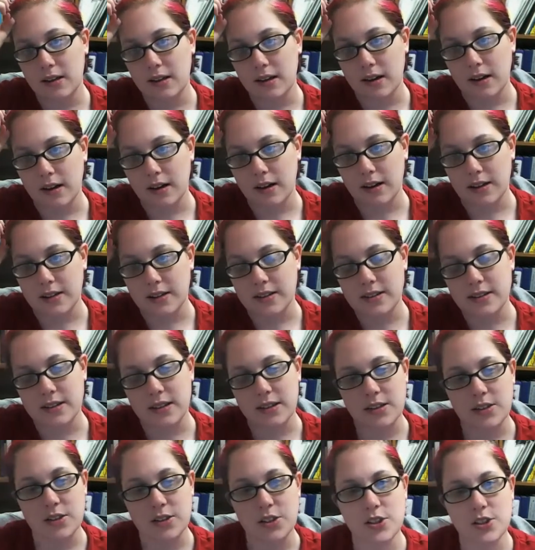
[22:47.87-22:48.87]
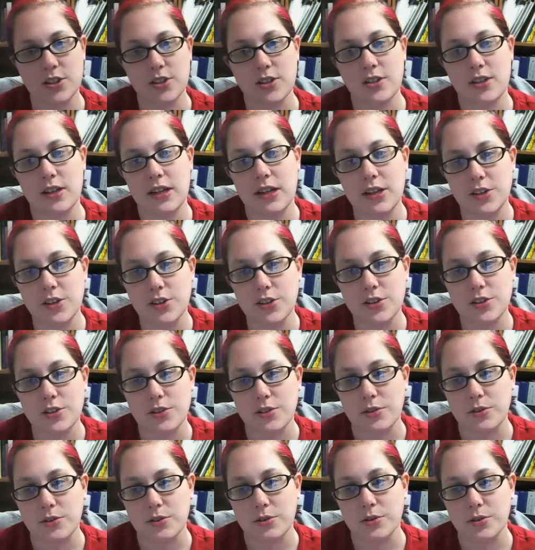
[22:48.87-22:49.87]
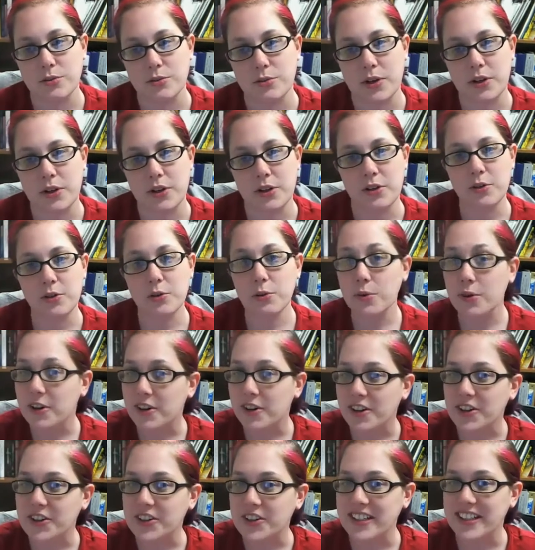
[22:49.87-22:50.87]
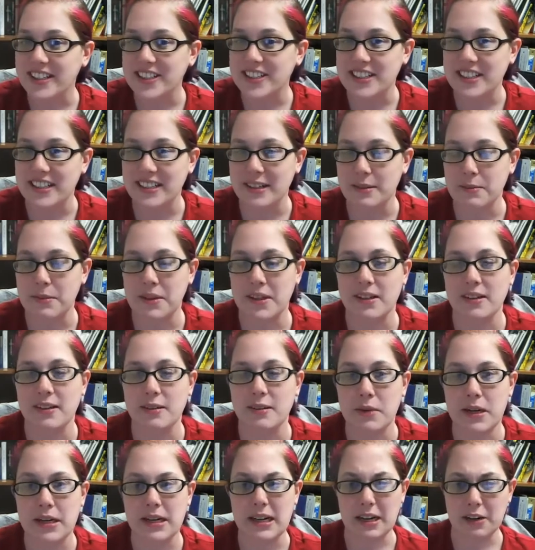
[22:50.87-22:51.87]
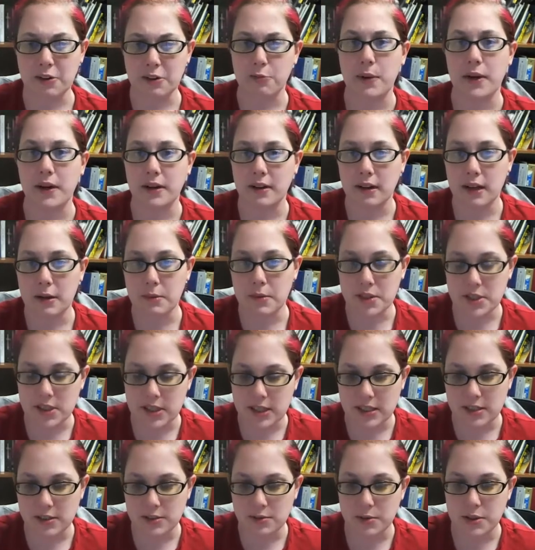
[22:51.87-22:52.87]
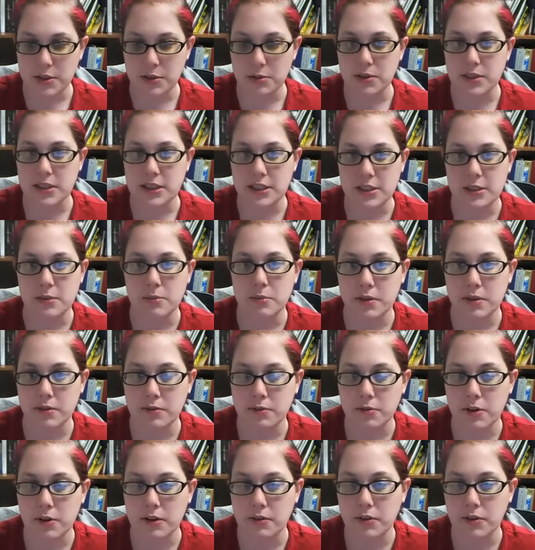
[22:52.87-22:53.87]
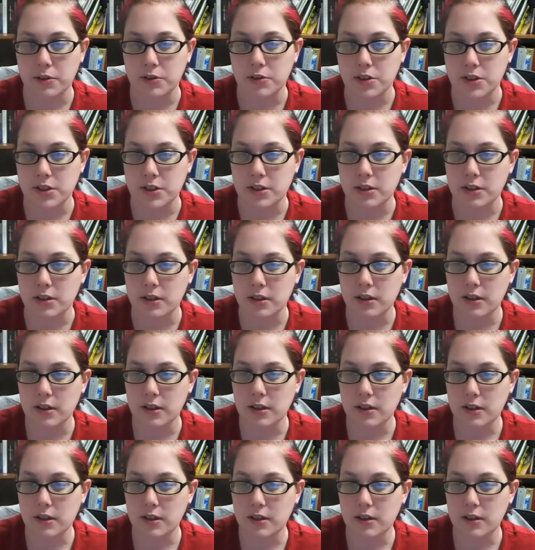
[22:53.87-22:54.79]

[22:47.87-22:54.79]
uh, such issues when you were teaching? I mean, it may not have been climate change when you were teaching, but for evolution. Yeah, no, you